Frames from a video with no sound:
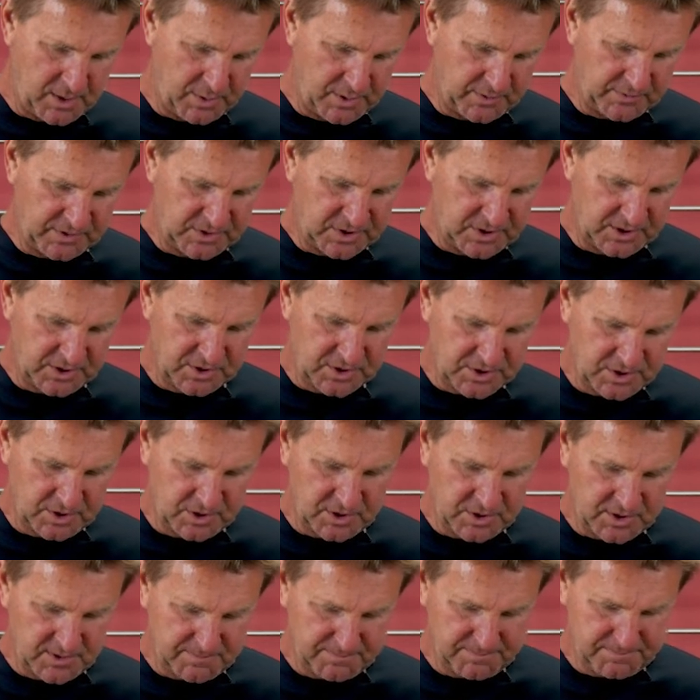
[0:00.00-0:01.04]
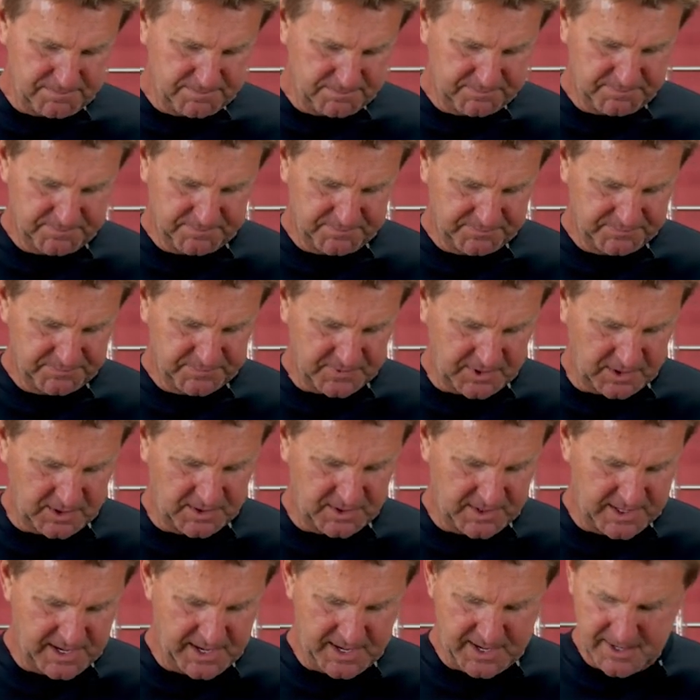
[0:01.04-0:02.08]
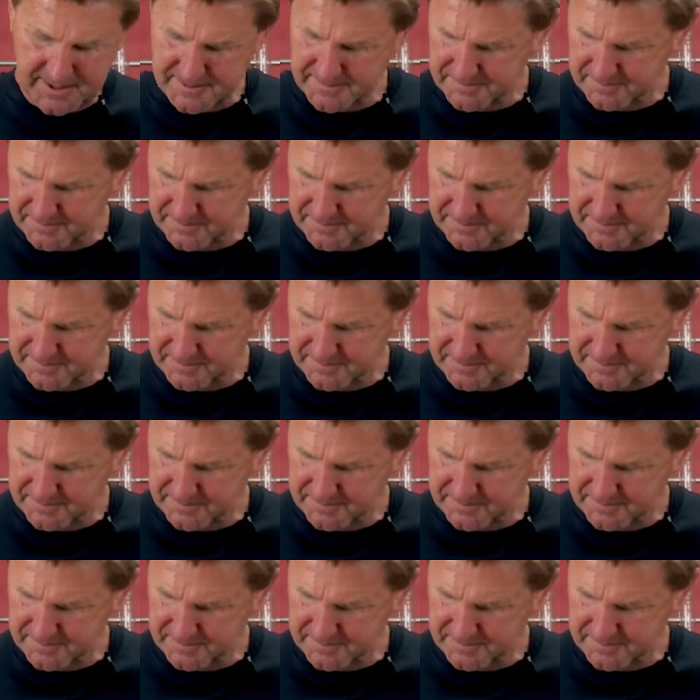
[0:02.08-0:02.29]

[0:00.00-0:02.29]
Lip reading: everything's good on that.